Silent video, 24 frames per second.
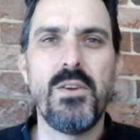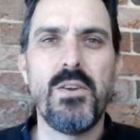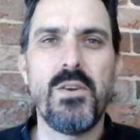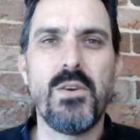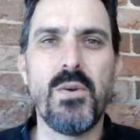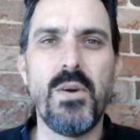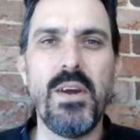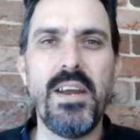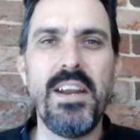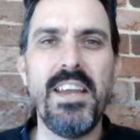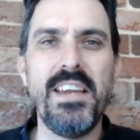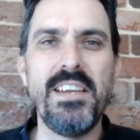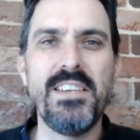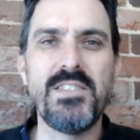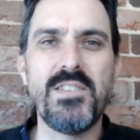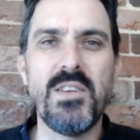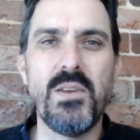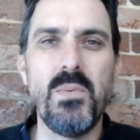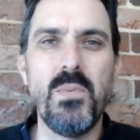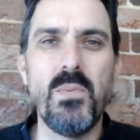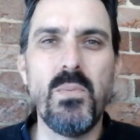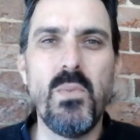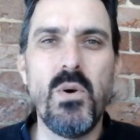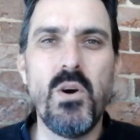Greetings
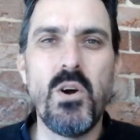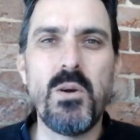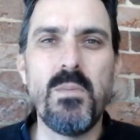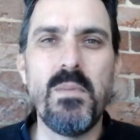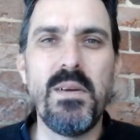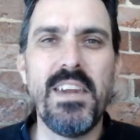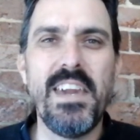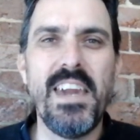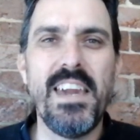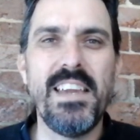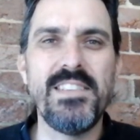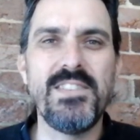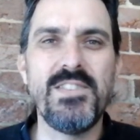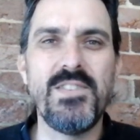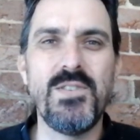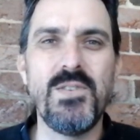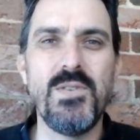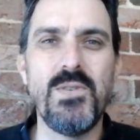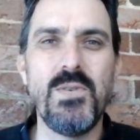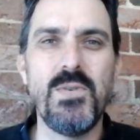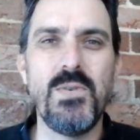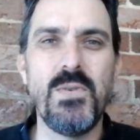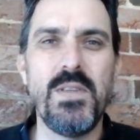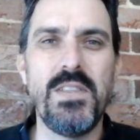and welcome again
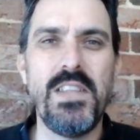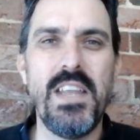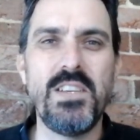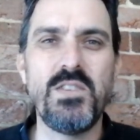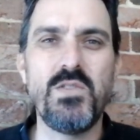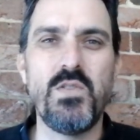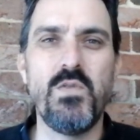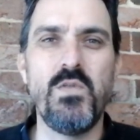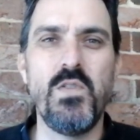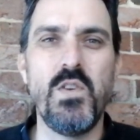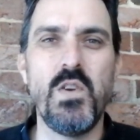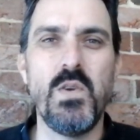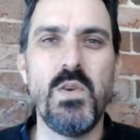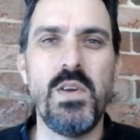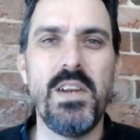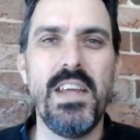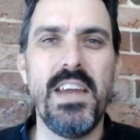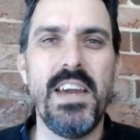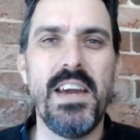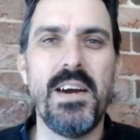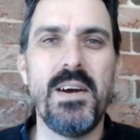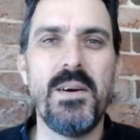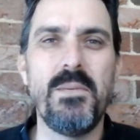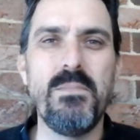to the next review in
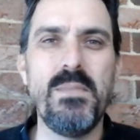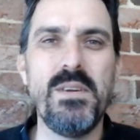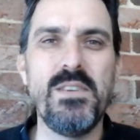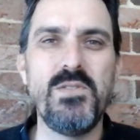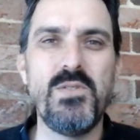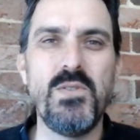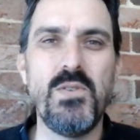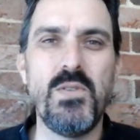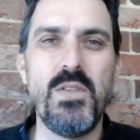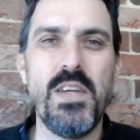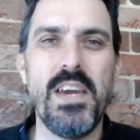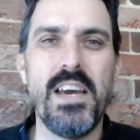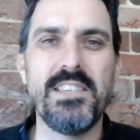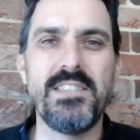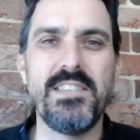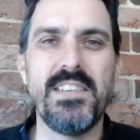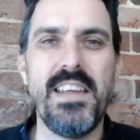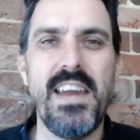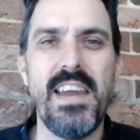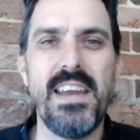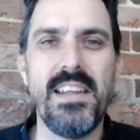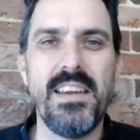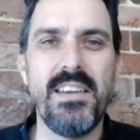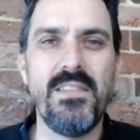our
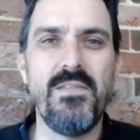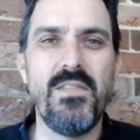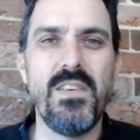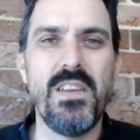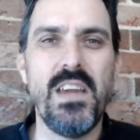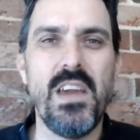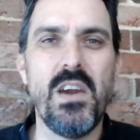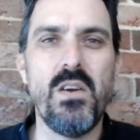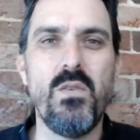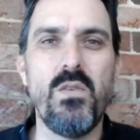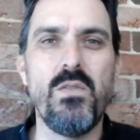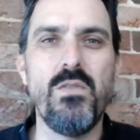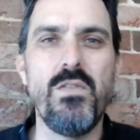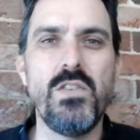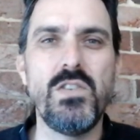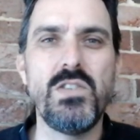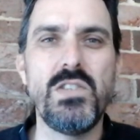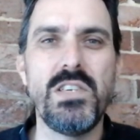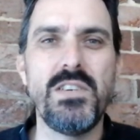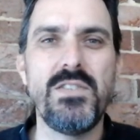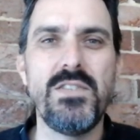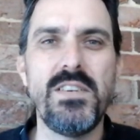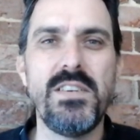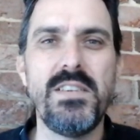mid-2018 video review
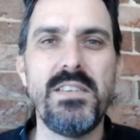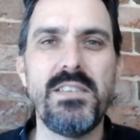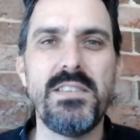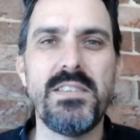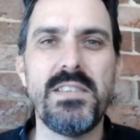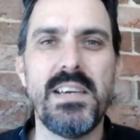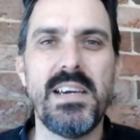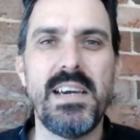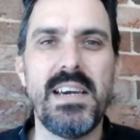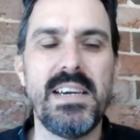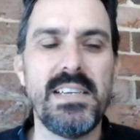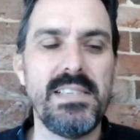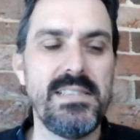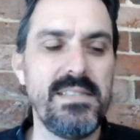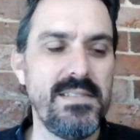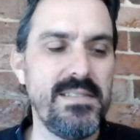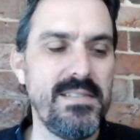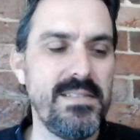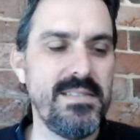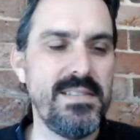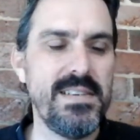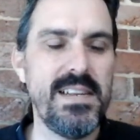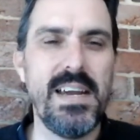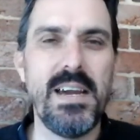series.
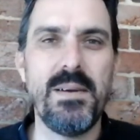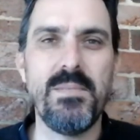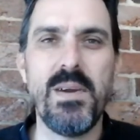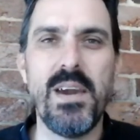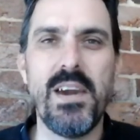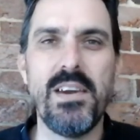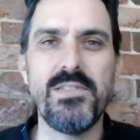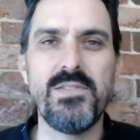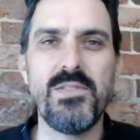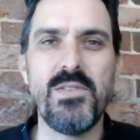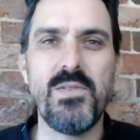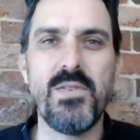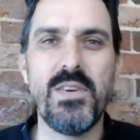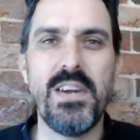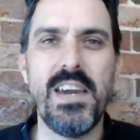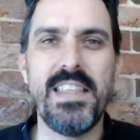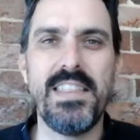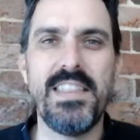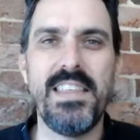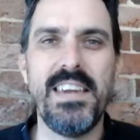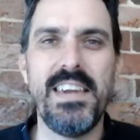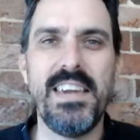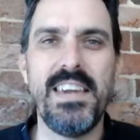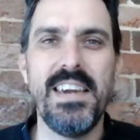Today I'm going to look
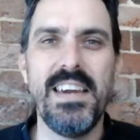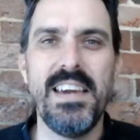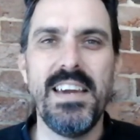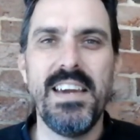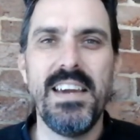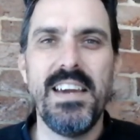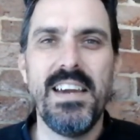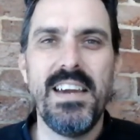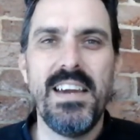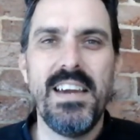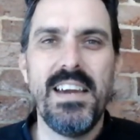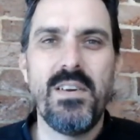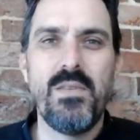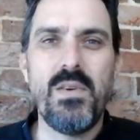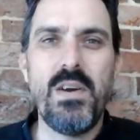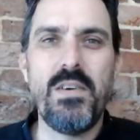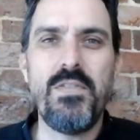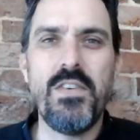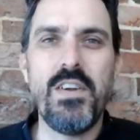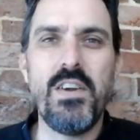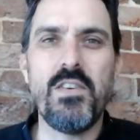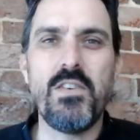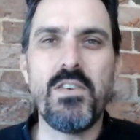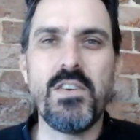at the
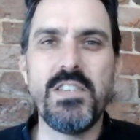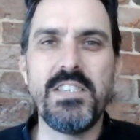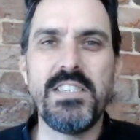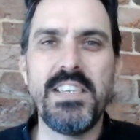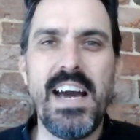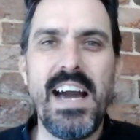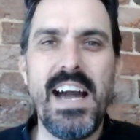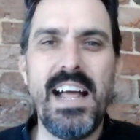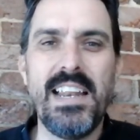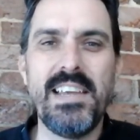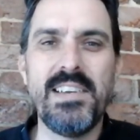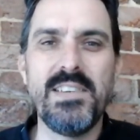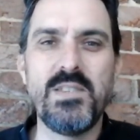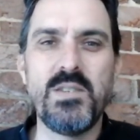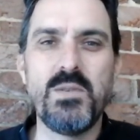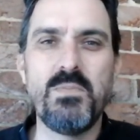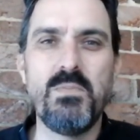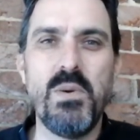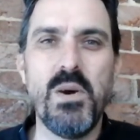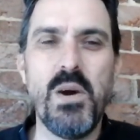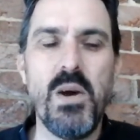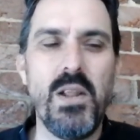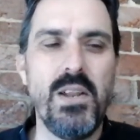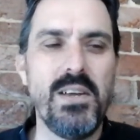Rafael Gonzalez
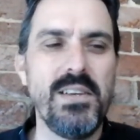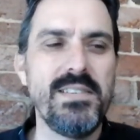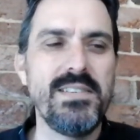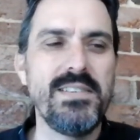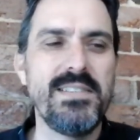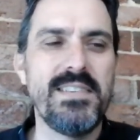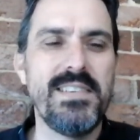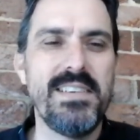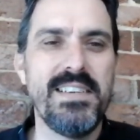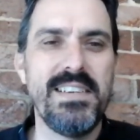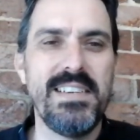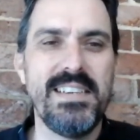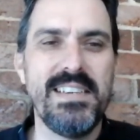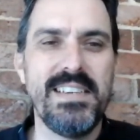Perlas,